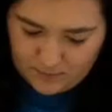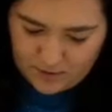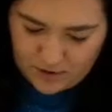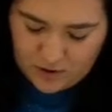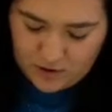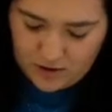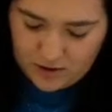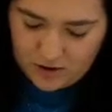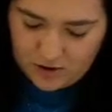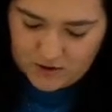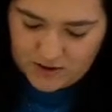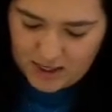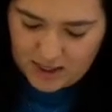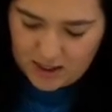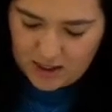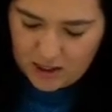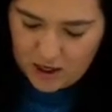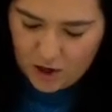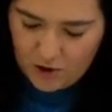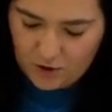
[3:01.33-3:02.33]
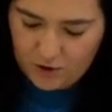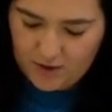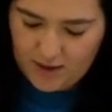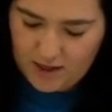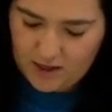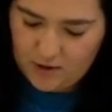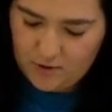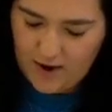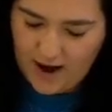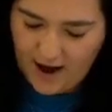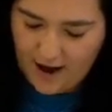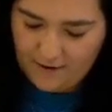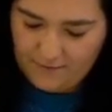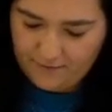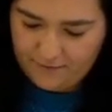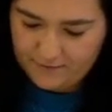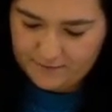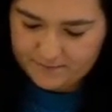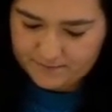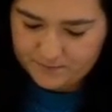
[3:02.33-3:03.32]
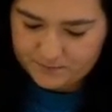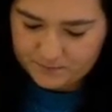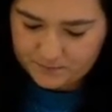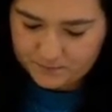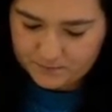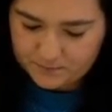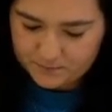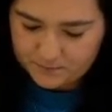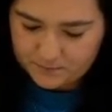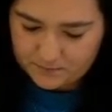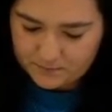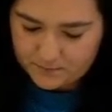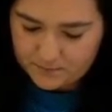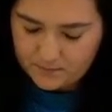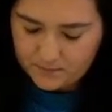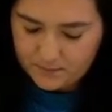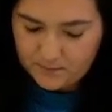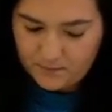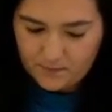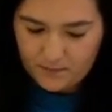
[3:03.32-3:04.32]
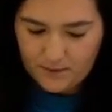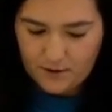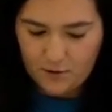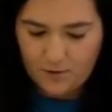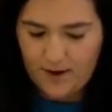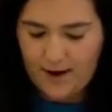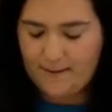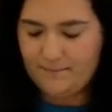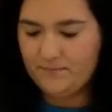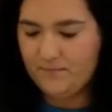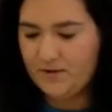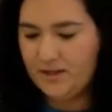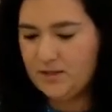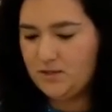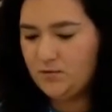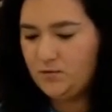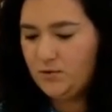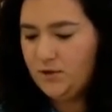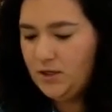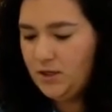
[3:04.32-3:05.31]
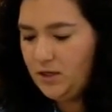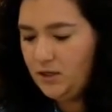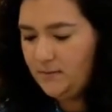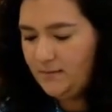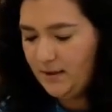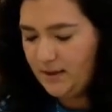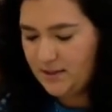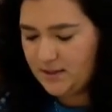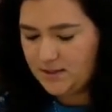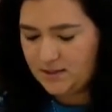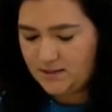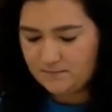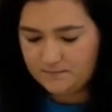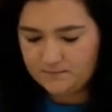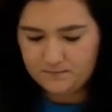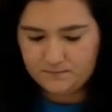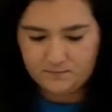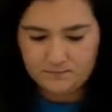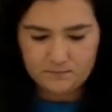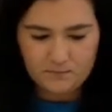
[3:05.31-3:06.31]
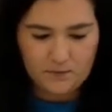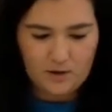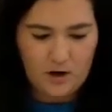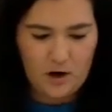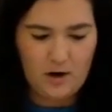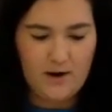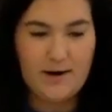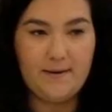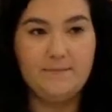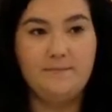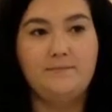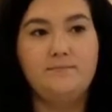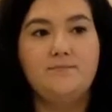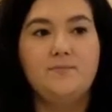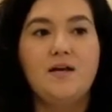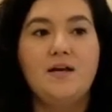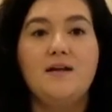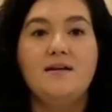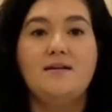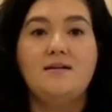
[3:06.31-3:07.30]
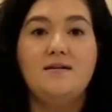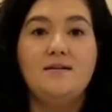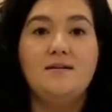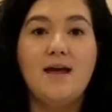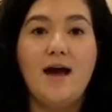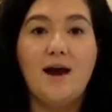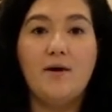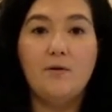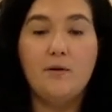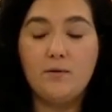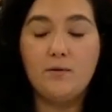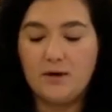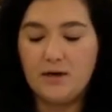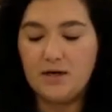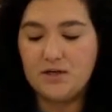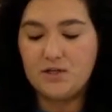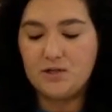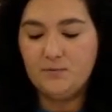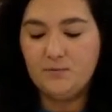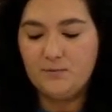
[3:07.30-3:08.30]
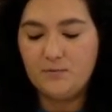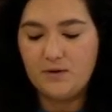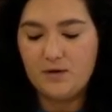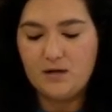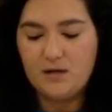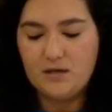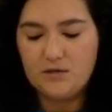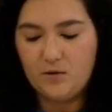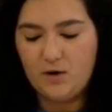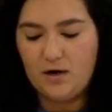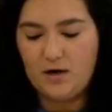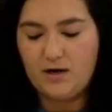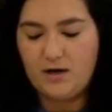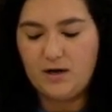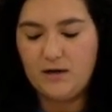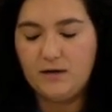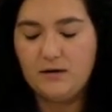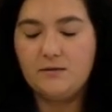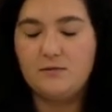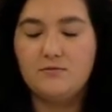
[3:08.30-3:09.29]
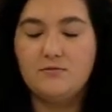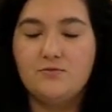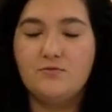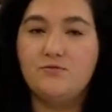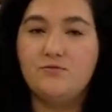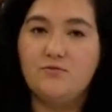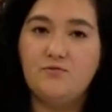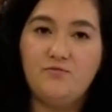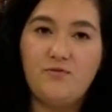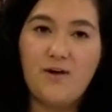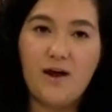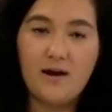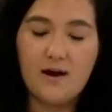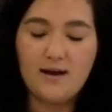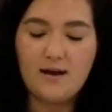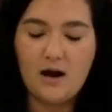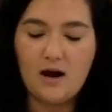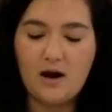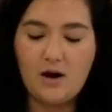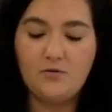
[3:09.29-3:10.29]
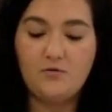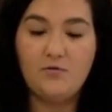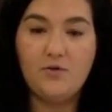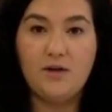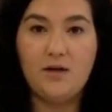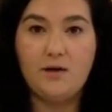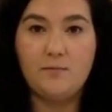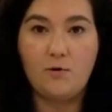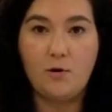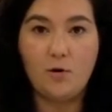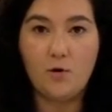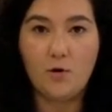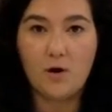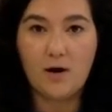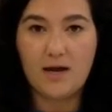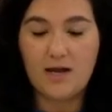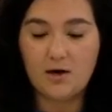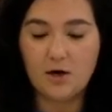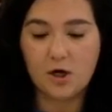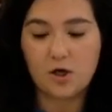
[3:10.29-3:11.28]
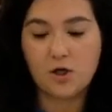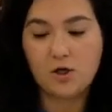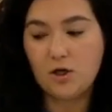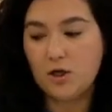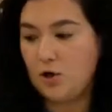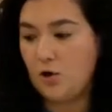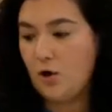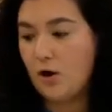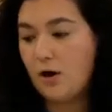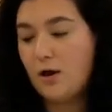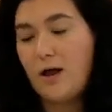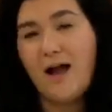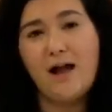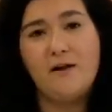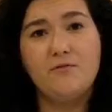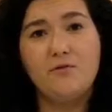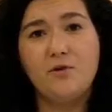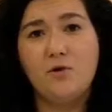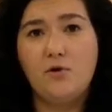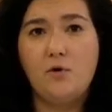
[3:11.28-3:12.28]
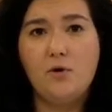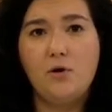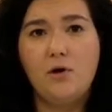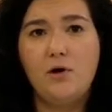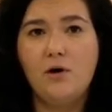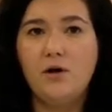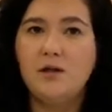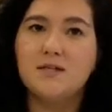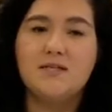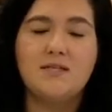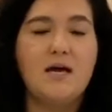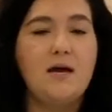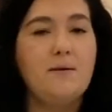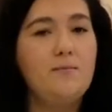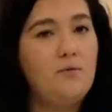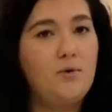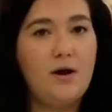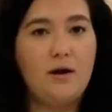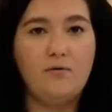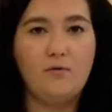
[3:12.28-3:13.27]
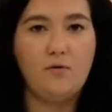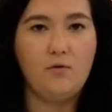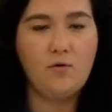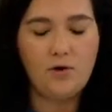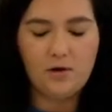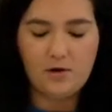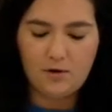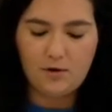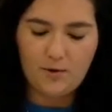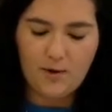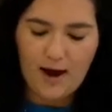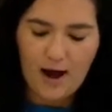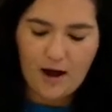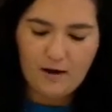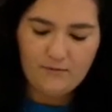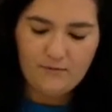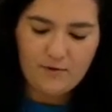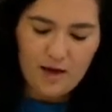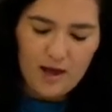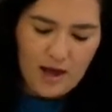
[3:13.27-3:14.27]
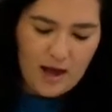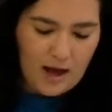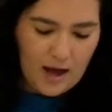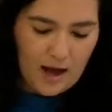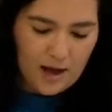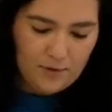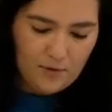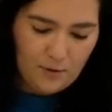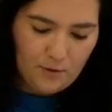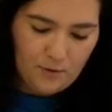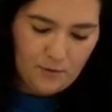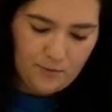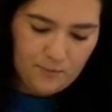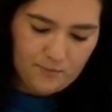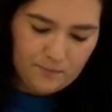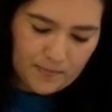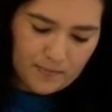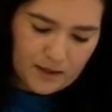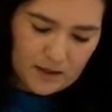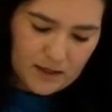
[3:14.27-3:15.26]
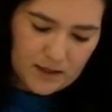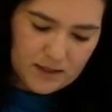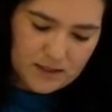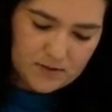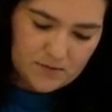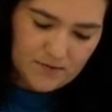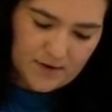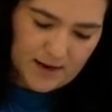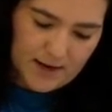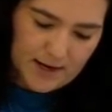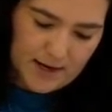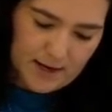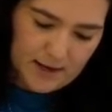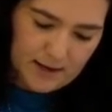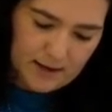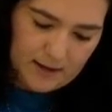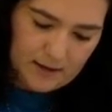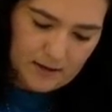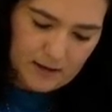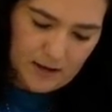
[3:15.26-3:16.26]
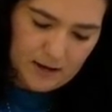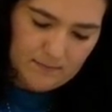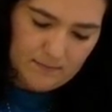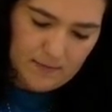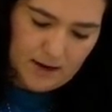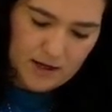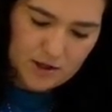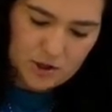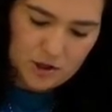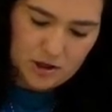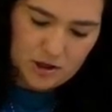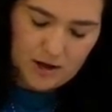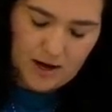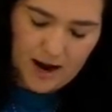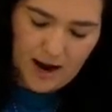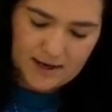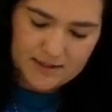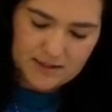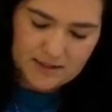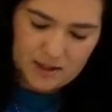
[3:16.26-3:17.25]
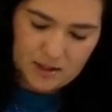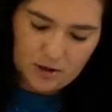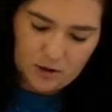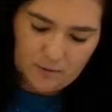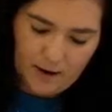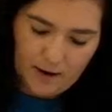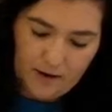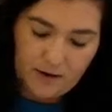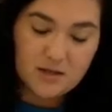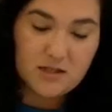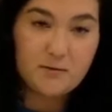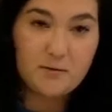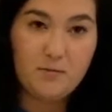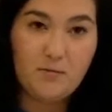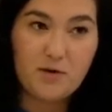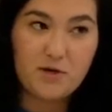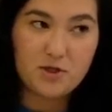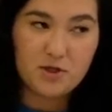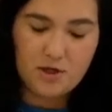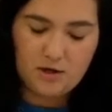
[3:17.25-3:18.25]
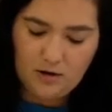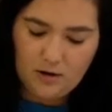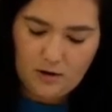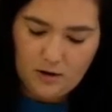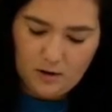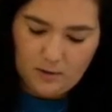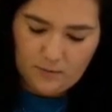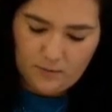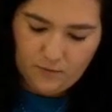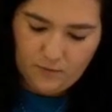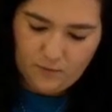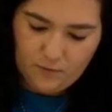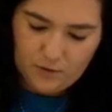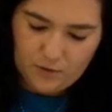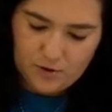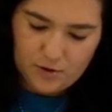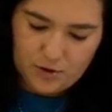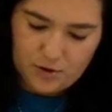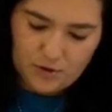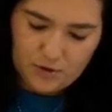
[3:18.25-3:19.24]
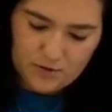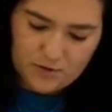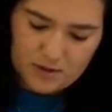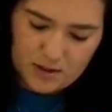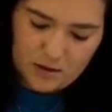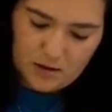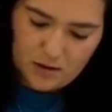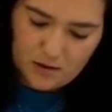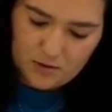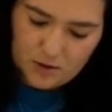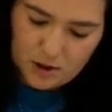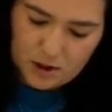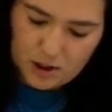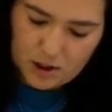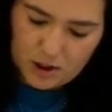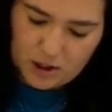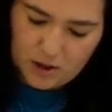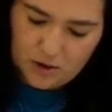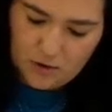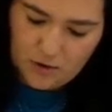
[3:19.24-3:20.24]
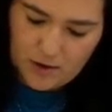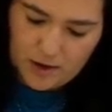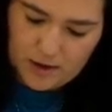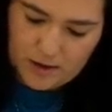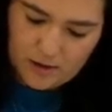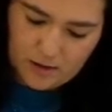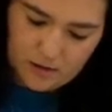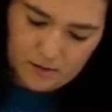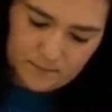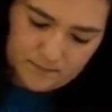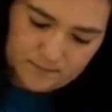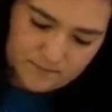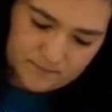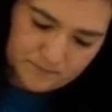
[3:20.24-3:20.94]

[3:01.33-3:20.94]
But you can use any color that you have. Okay, that's really gonna mix. All right, now what we're gonna do is we're gonna very carefully pour in our cooking oil. I have canola oil today, but whatever oil you have at home is fine. And make sure you're asking your parents' permission before you're using all their cooking oil.